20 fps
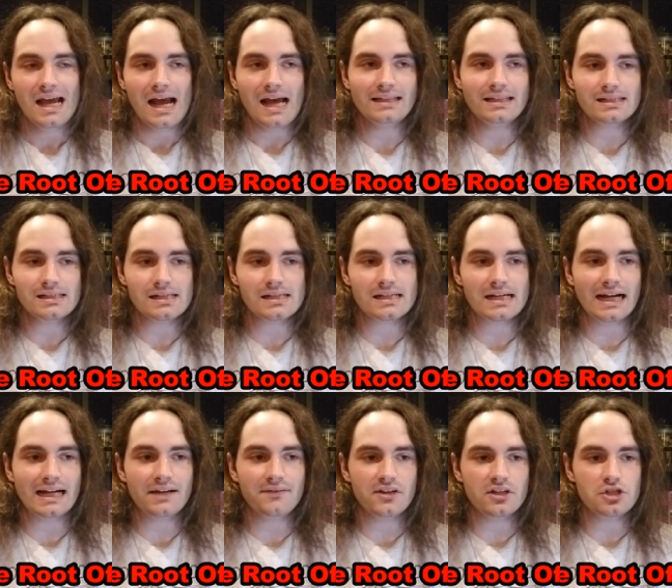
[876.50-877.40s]
And this is
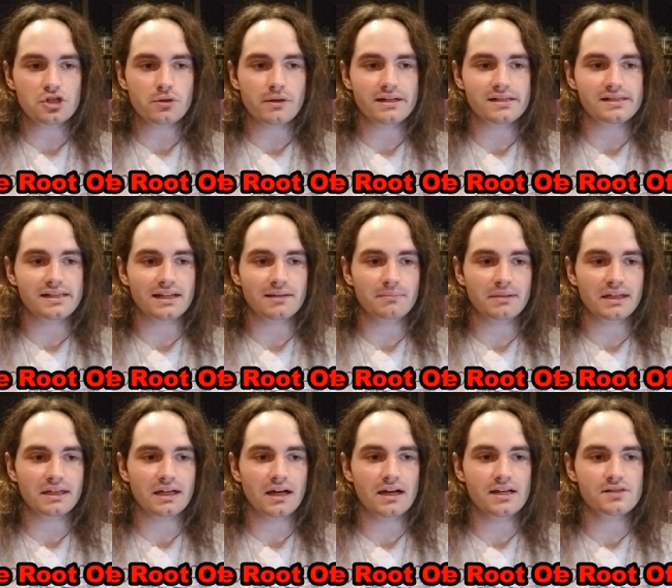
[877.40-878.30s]
kind of interesting
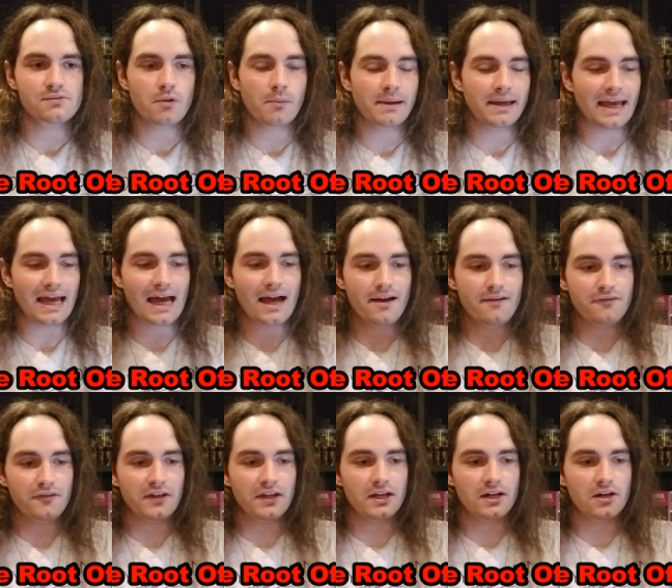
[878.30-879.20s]
because what we
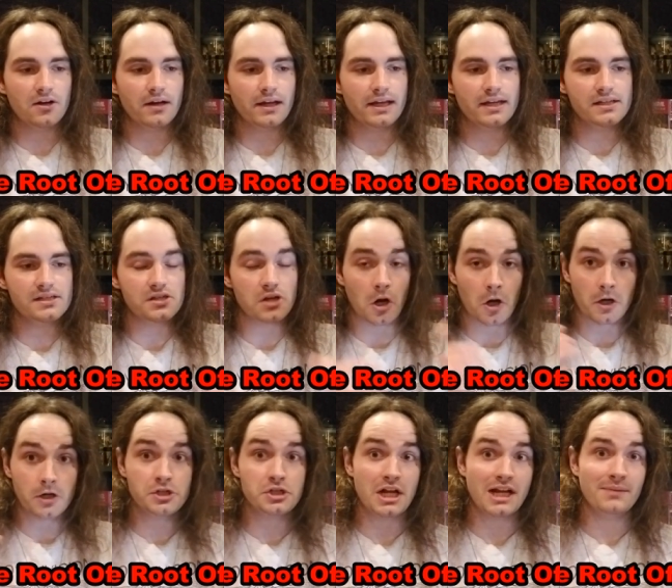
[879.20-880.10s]
have here is
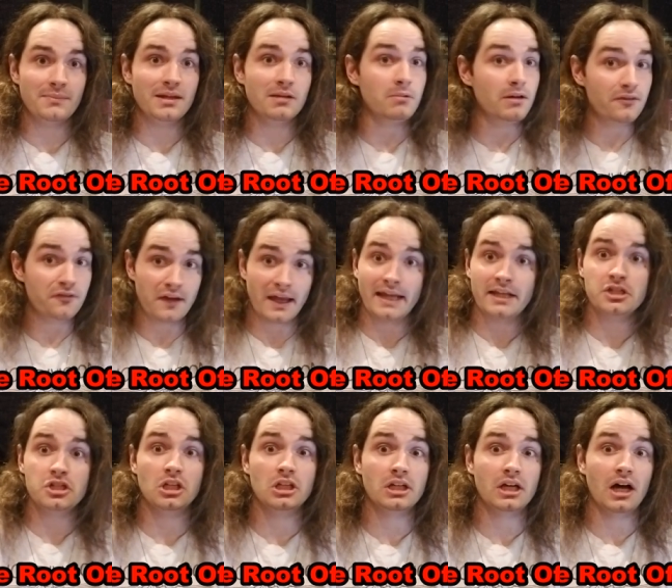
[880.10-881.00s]
Arch Enemy with
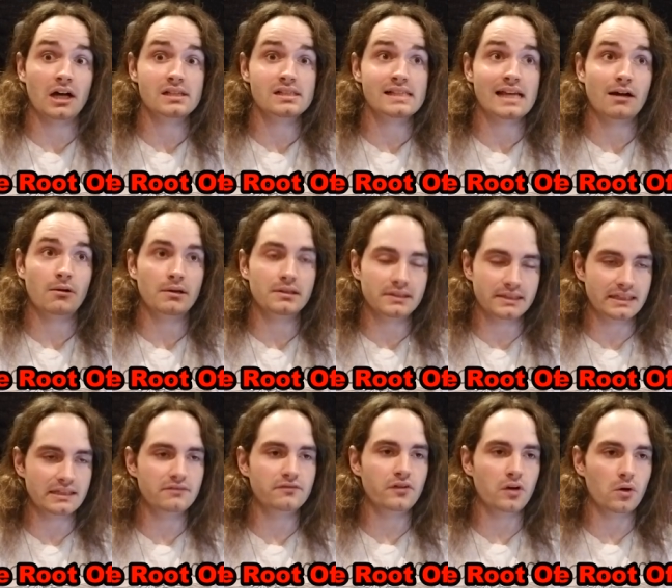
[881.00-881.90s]
Angela Gossow on
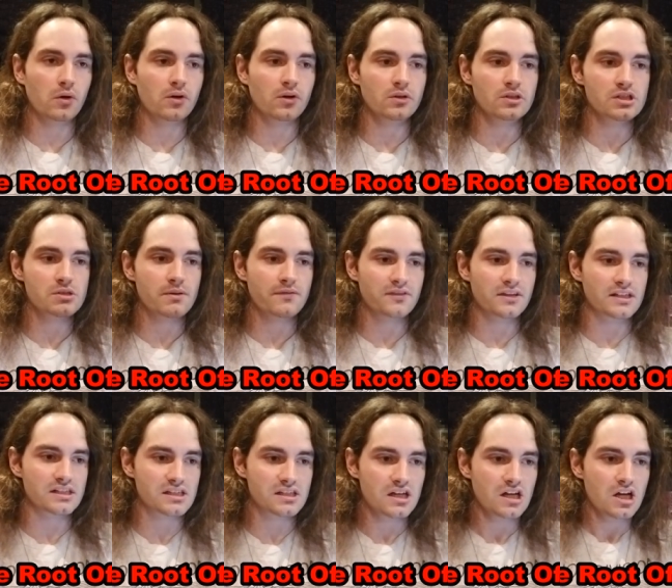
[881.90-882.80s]
lead vocals with
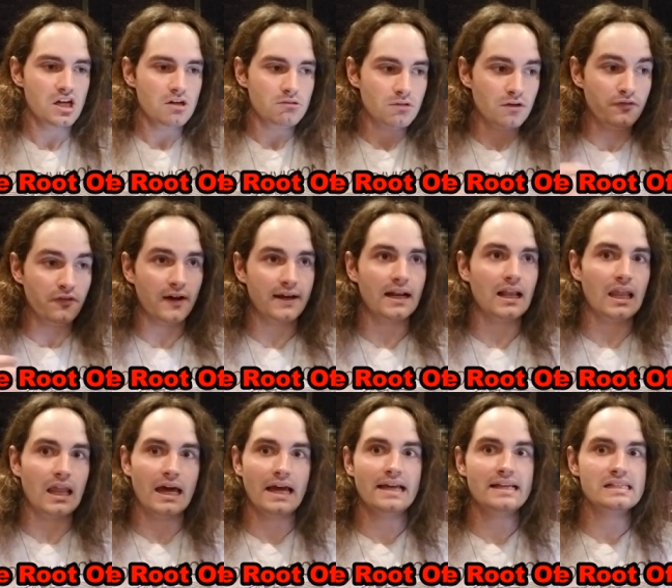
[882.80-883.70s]
this
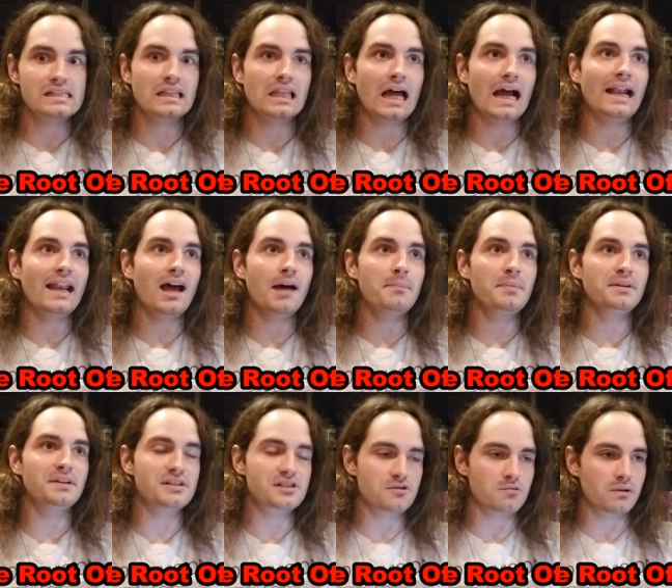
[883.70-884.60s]
revitalized lineup
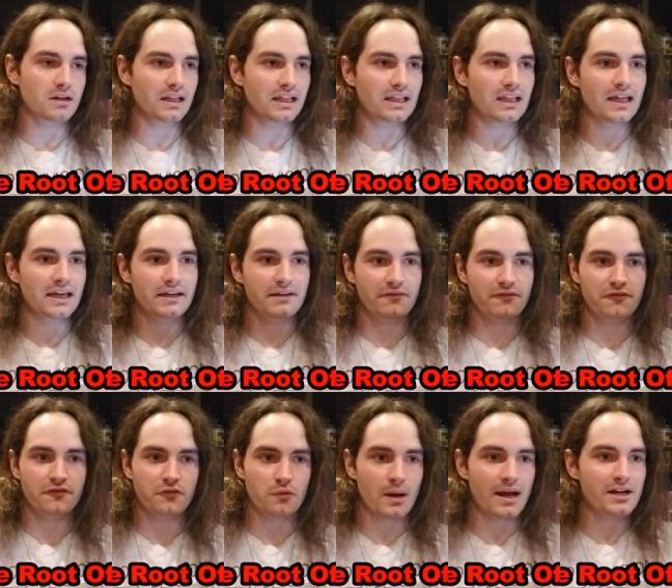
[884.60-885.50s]
and this really like
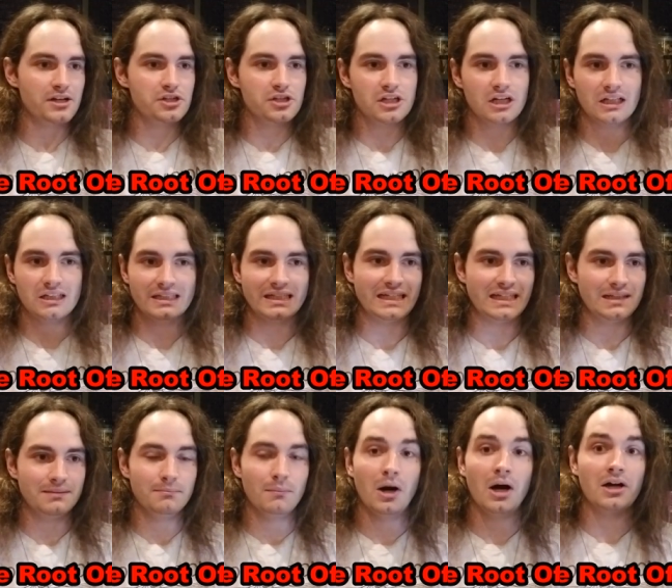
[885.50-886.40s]
fresh,
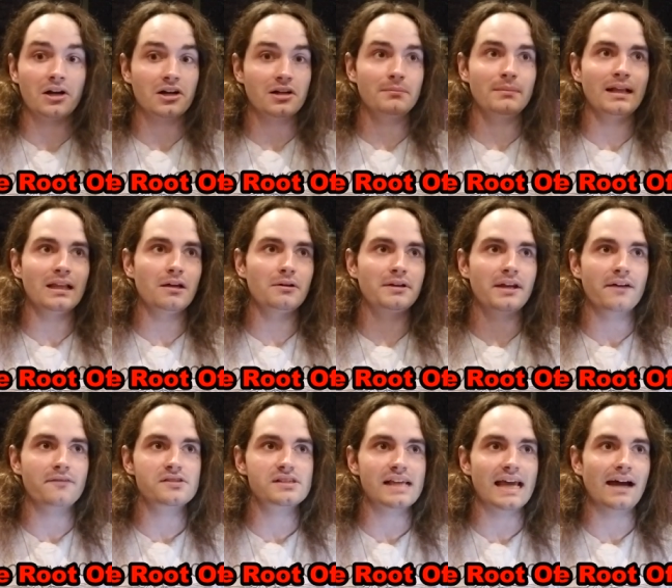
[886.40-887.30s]
clean, modern
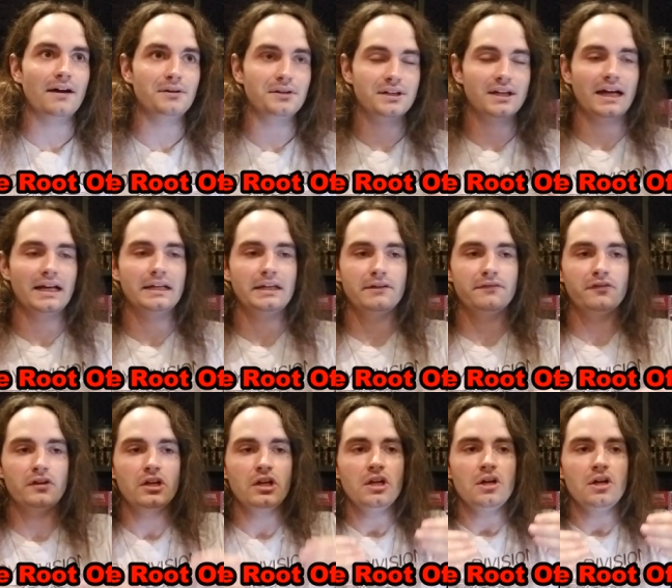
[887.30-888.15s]
Melodeath sound kind of